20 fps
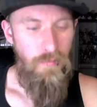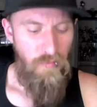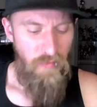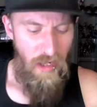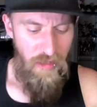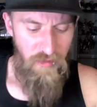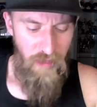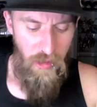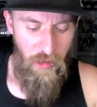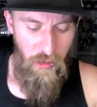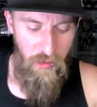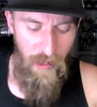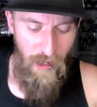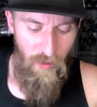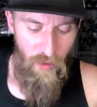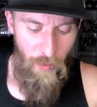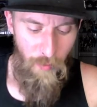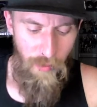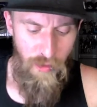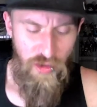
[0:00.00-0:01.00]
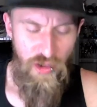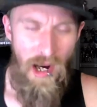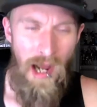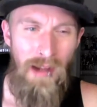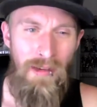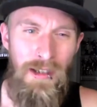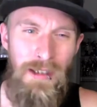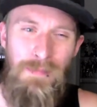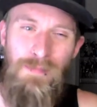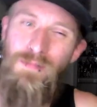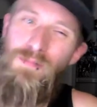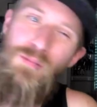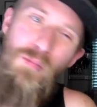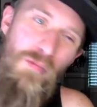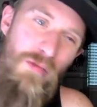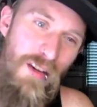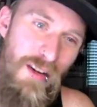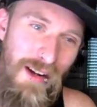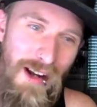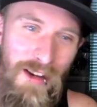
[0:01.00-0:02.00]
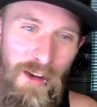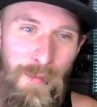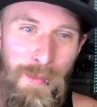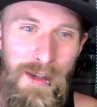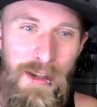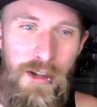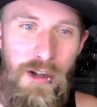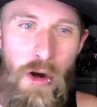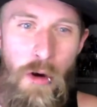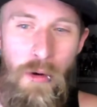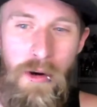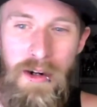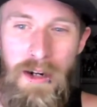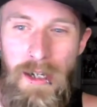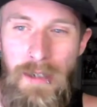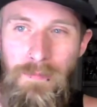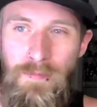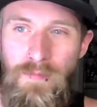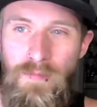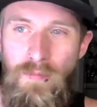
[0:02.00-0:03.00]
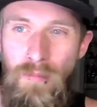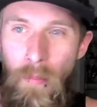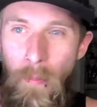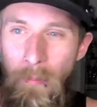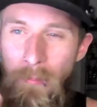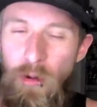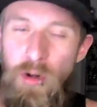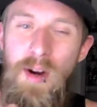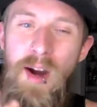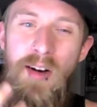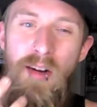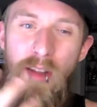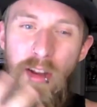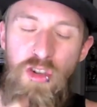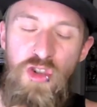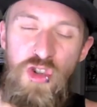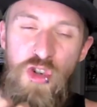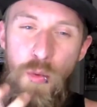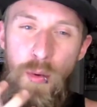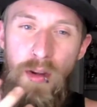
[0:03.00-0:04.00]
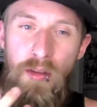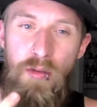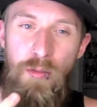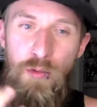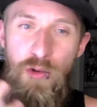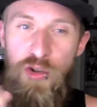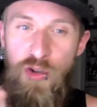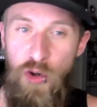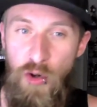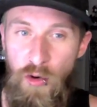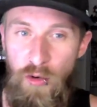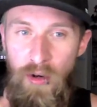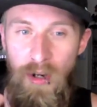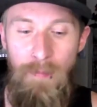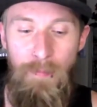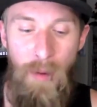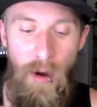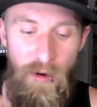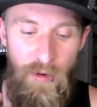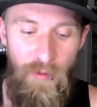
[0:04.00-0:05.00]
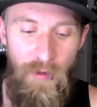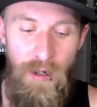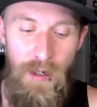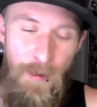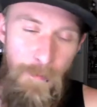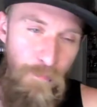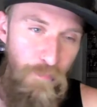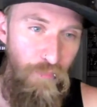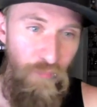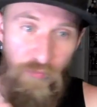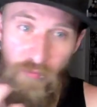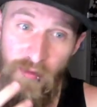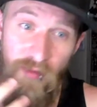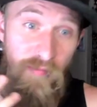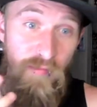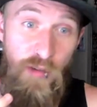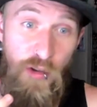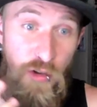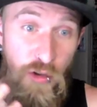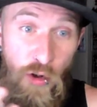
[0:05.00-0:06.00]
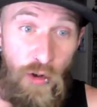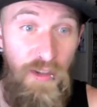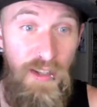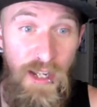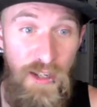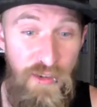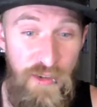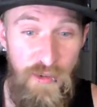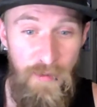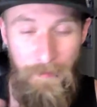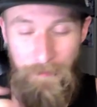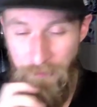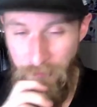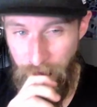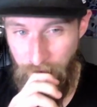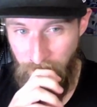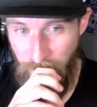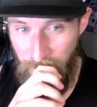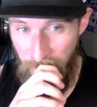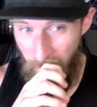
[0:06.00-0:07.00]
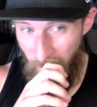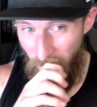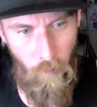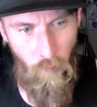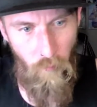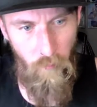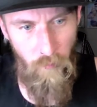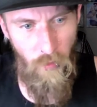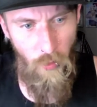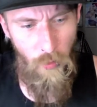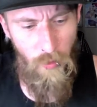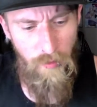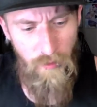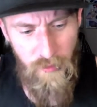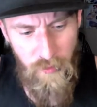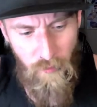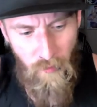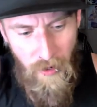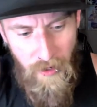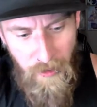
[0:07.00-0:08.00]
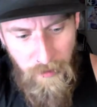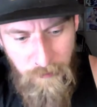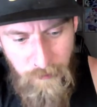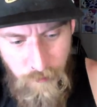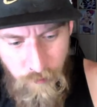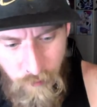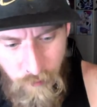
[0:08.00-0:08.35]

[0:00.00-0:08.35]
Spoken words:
It's like you get a little bit of chocolate. You get a little bit of the coconut. You're kind of like chewing through sugary, buttery goodness. I'll give this a rating.